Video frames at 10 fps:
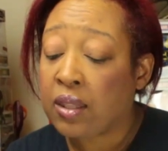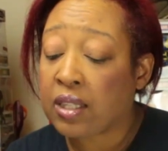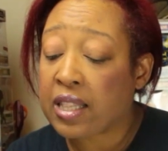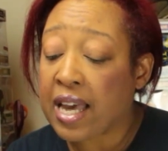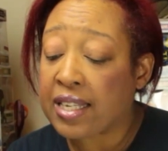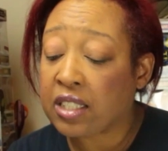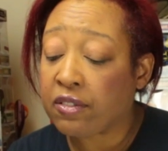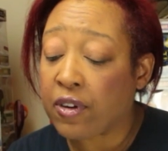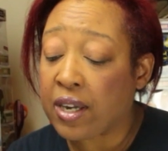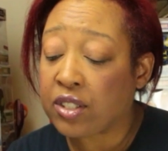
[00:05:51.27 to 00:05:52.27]
the
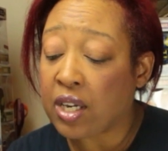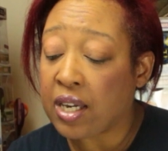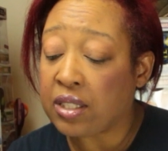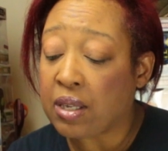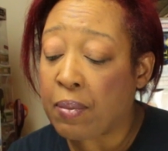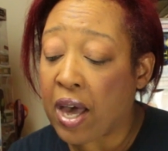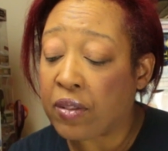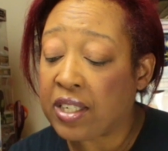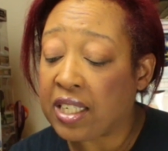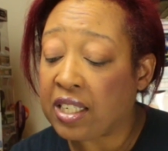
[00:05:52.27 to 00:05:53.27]
classic franchise
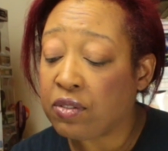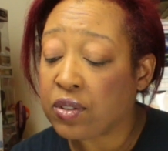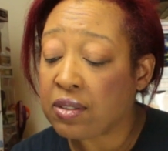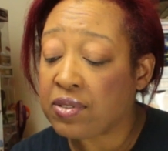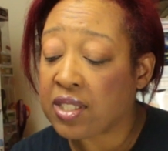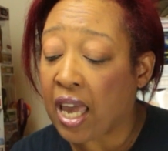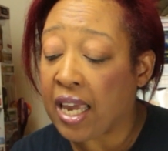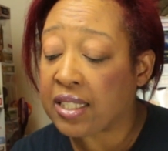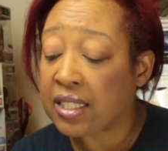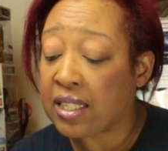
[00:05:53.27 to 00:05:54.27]
about the evils of
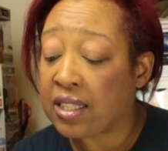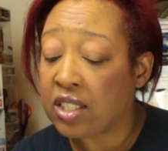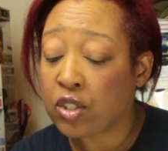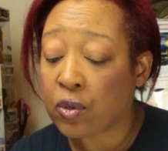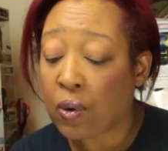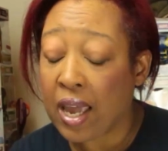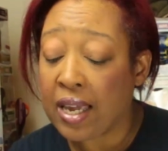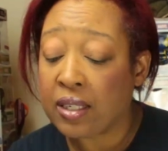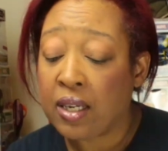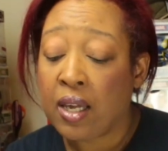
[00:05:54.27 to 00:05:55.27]
science in this
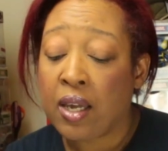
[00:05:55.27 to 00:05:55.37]
crate.